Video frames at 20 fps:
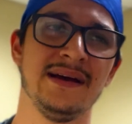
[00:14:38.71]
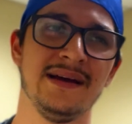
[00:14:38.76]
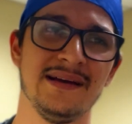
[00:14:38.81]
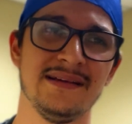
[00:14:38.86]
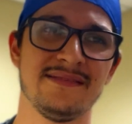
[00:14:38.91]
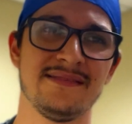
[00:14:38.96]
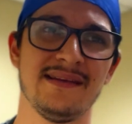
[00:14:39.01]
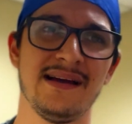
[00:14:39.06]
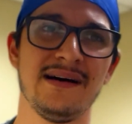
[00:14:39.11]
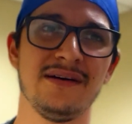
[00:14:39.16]

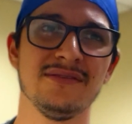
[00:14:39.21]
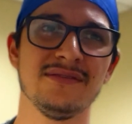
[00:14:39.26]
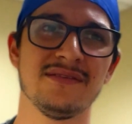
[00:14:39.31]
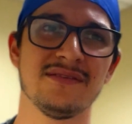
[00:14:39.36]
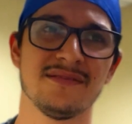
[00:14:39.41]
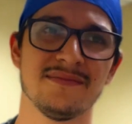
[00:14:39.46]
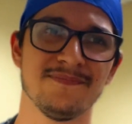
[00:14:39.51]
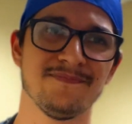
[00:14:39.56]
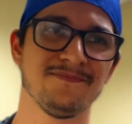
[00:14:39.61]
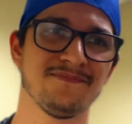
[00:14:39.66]
It
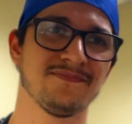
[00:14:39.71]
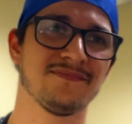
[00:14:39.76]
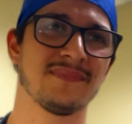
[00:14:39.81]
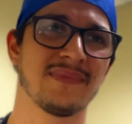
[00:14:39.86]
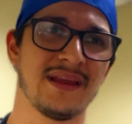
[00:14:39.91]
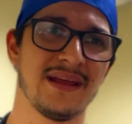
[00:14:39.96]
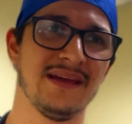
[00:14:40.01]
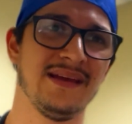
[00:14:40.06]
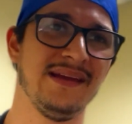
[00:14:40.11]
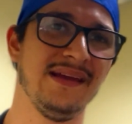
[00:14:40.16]
sounds
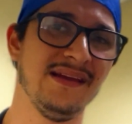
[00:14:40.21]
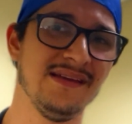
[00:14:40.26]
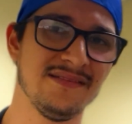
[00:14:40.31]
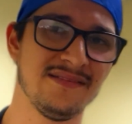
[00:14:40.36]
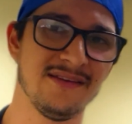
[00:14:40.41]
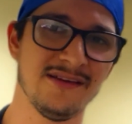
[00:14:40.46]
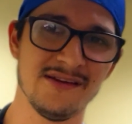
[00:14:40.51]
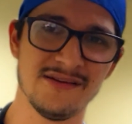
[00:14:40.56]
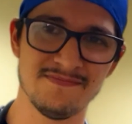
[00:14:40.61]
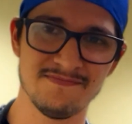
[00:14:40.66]

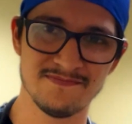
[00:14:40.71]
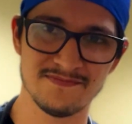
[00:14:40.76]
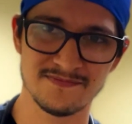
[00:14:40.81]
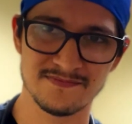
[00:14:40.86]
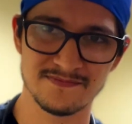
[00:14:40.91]
easy,